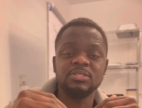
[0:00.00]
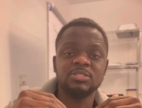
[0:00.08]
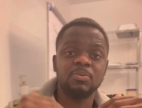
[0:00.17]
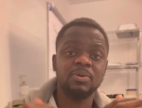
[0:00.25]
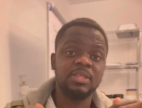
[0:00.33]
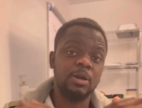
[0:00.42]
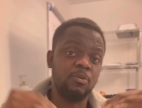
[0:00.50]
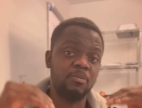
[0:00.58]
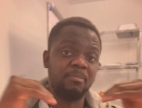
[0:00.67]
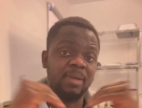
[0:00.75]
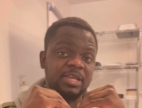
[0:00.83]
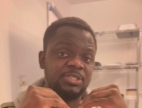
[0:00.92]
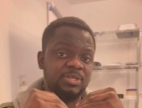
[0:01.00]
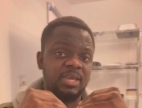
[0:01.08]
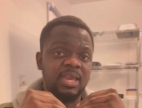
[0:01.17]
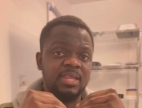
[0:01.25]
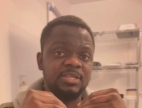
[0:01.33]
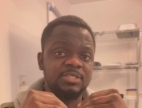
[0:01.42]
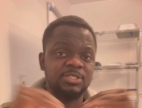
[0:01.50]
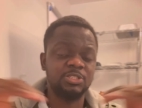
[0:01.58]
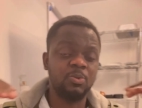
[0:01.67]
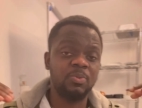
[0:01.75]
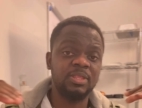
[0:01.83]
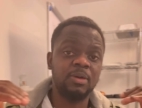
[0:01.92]
someone that will match your energy,
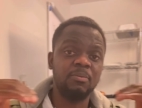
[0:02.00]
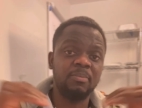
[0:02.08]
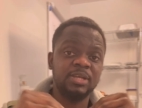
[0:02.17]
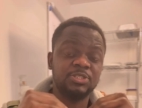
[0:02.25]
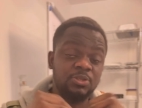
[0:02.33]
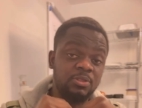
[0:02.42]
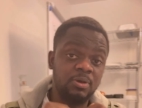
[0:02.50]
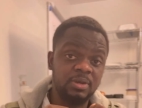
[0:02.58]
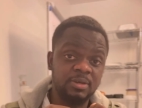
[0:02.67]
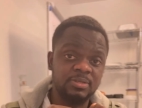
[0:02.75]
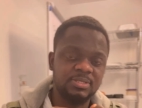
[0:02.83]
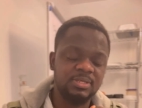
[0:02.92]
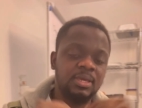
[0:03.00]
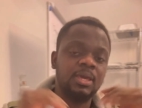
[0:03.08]
someone that will match your loyalty,